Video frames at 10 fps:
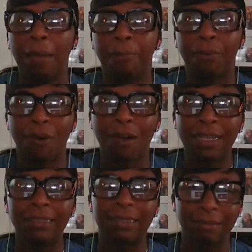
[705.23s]

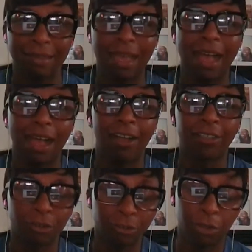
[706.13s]
prior to that,
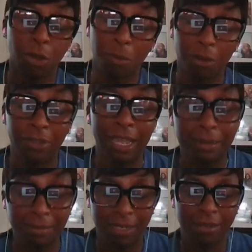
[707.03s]
I'd gone to the Commonwealth
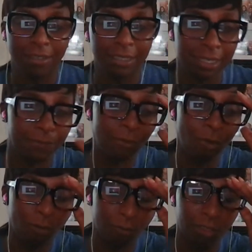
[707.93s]
Games in
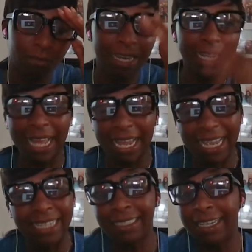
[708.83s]
'94 for the
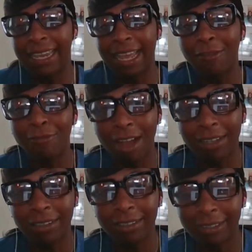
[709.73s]
relay and didn't get a
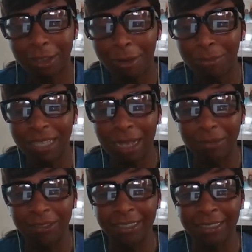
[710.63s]
run. So I was
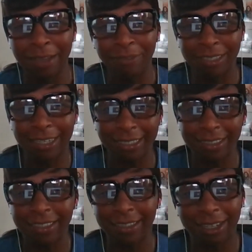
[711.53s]
absolutely
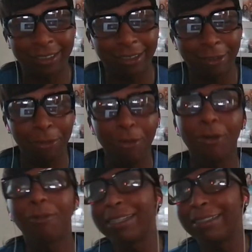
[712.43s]
devastated that I'd gone
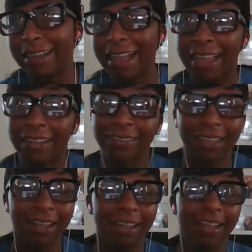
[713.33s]
all the way to
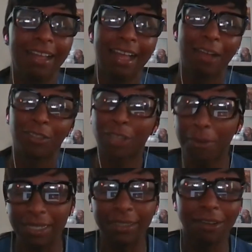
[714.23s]
Canada,
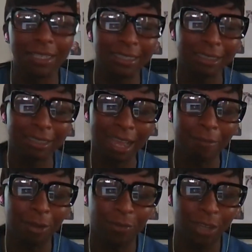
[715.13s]
so excited to
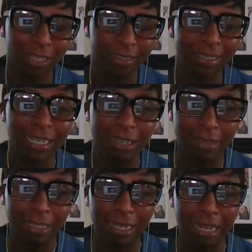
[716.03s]
have my first senior
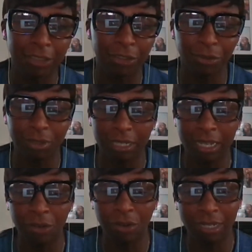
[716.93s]
international
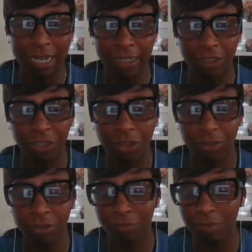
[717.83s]
and not get a
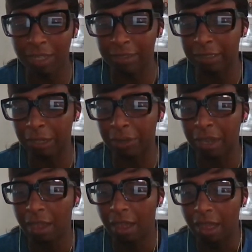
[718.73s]
chance to run. So
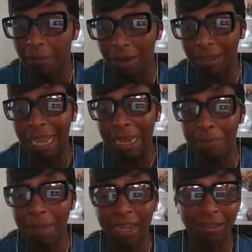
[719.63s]
when I
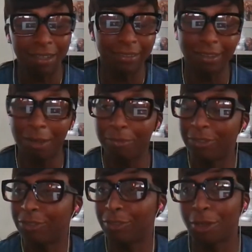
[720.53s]
came back, I
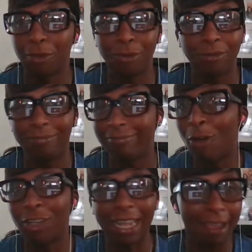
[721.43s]
was so
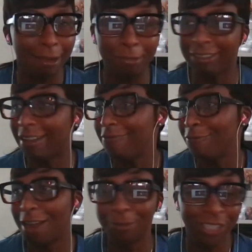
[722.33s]
on it. I was like,
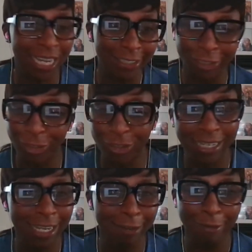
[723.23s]
right, I'm changing
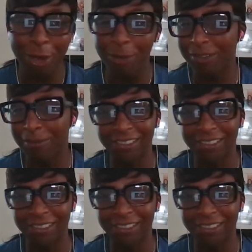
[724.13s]
training groups. I'm